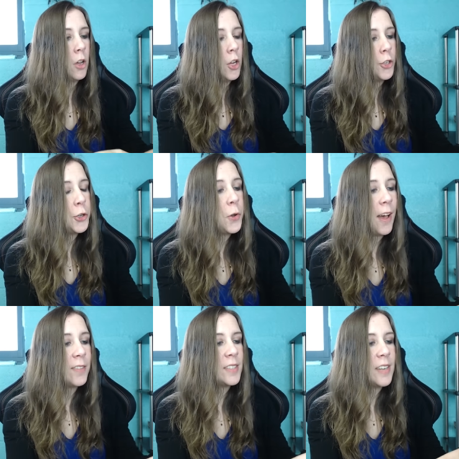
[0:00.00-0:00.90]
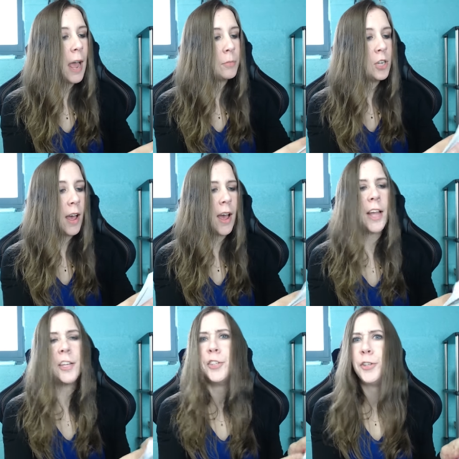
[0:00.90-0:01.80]
Do you have Snapchat?
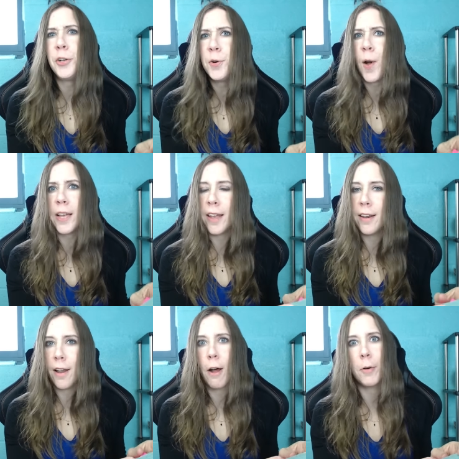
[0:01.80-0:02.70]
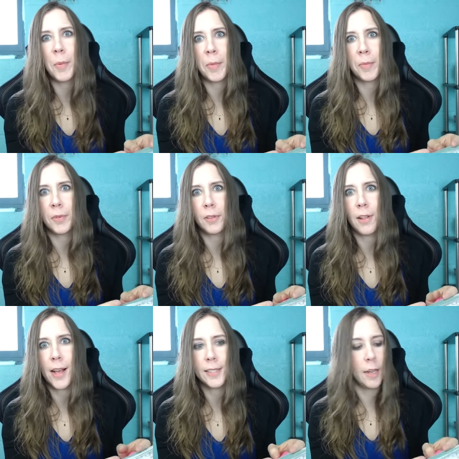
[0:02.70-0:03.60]
I do. I cannot remember the
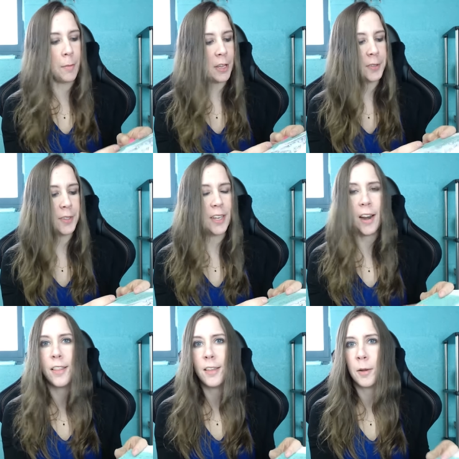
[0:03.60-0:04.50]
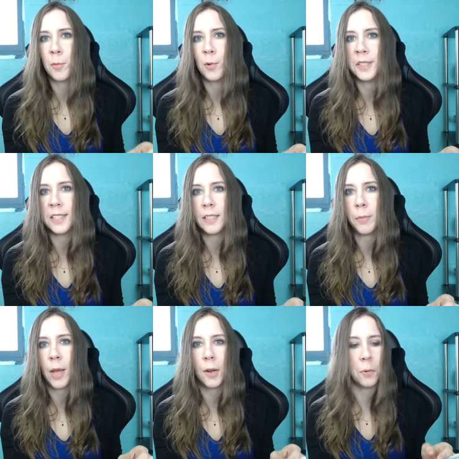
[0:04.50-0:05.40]
last time I used it. I think I'm one Dizzy
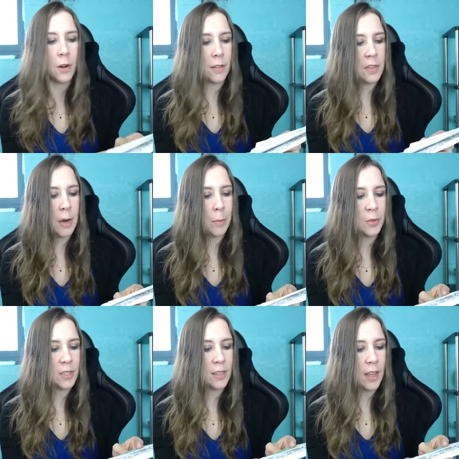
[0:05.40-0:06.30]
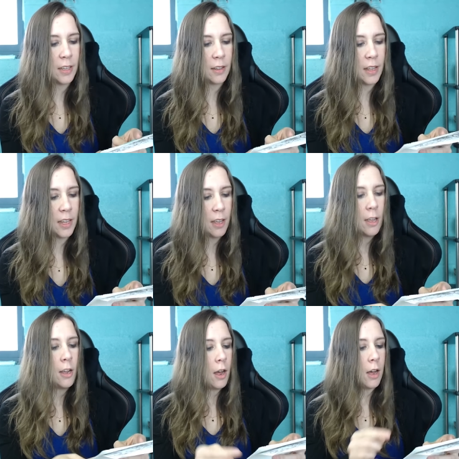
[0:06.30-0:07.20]
Penguin on there, most likely.
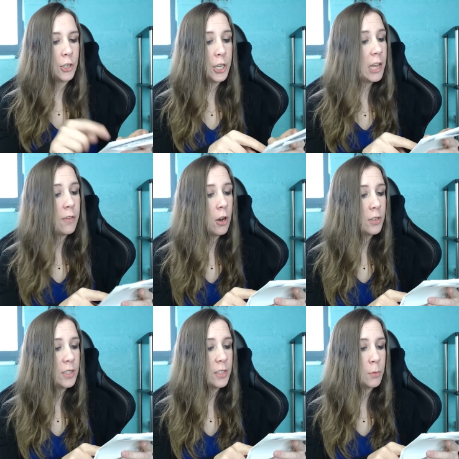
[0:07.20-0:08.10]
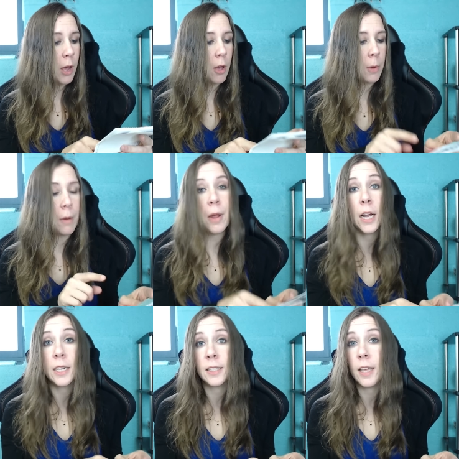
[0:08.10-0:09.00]
Uh, she gave hers as well, but I'm not
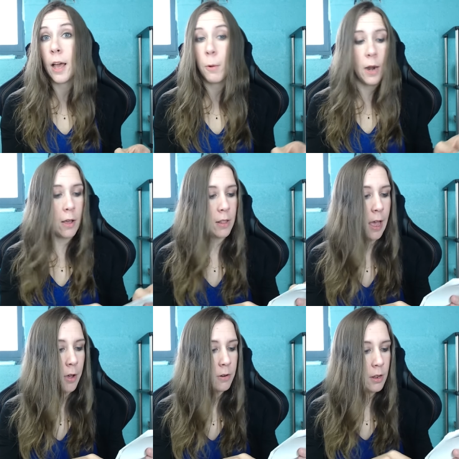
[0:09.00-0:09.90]
going to say that one out loud.